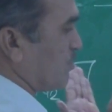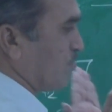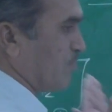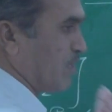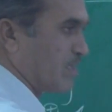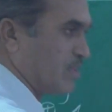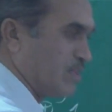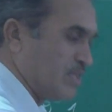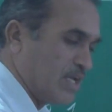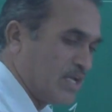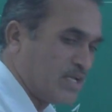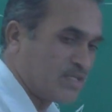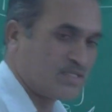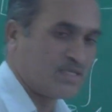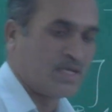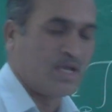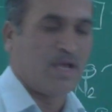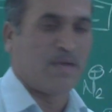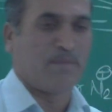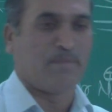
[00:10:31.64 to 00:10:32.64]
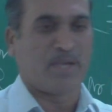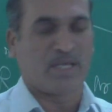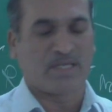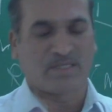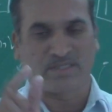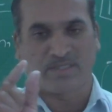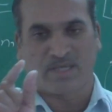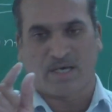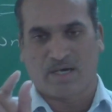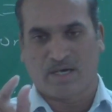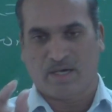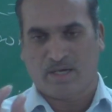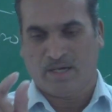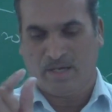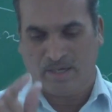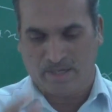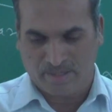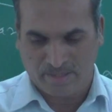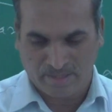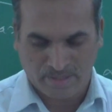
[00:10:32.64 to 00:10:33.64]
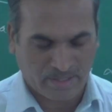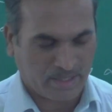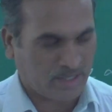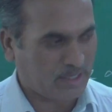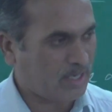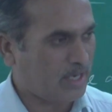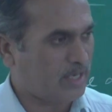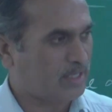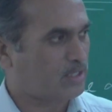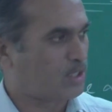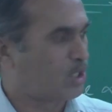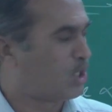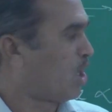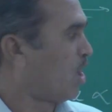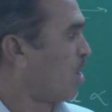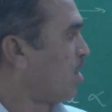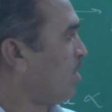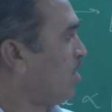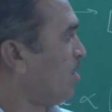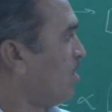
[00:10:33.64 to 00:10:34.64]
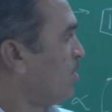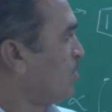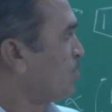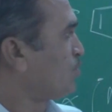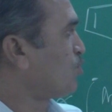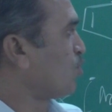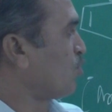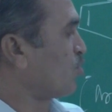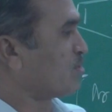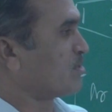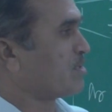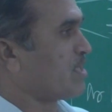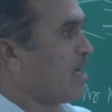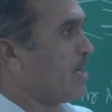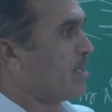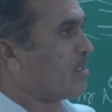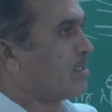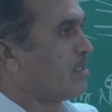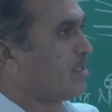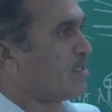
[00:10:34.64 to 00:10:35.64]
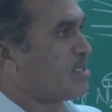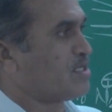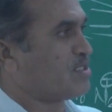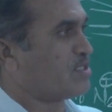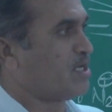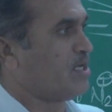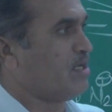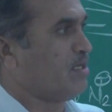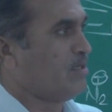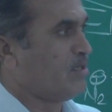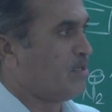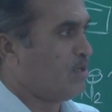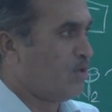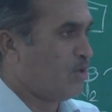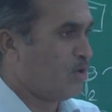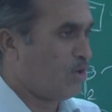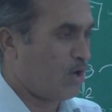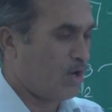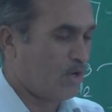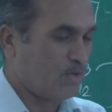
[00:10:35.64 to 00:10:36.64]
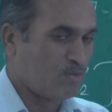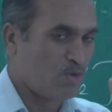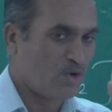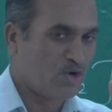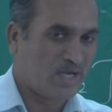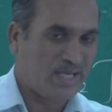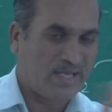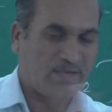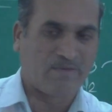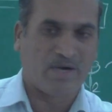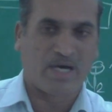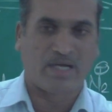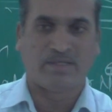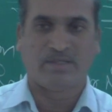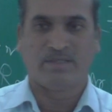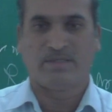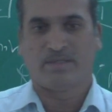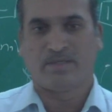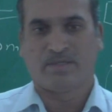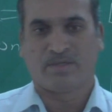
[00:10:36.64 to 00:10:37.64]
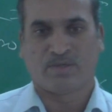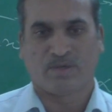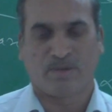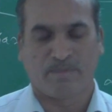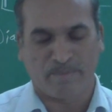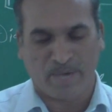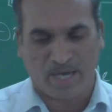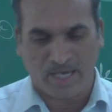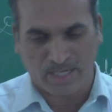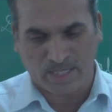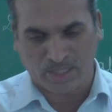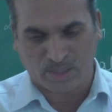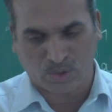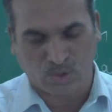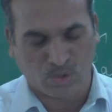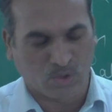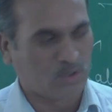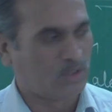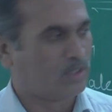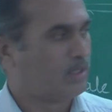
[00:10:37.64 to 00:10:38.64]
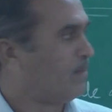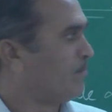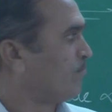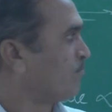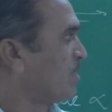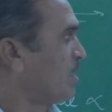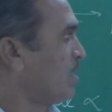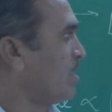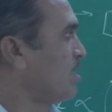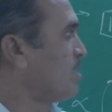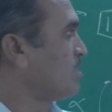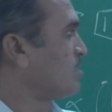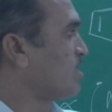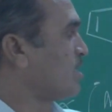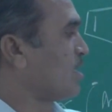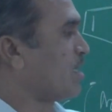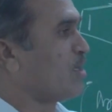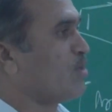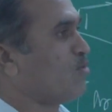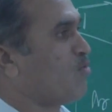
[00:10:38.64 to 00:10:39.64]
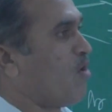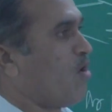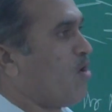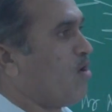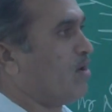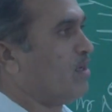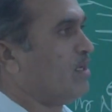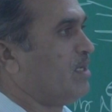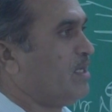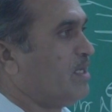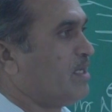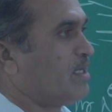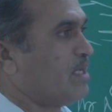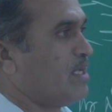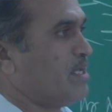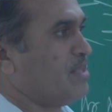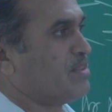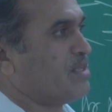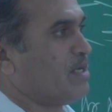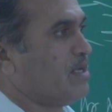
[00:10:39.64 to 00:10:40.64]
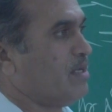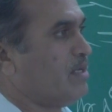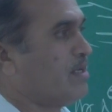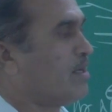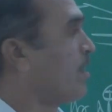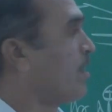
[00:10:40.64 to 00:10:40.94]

with this, means the rate law shows that it is a only one molecule is involved in the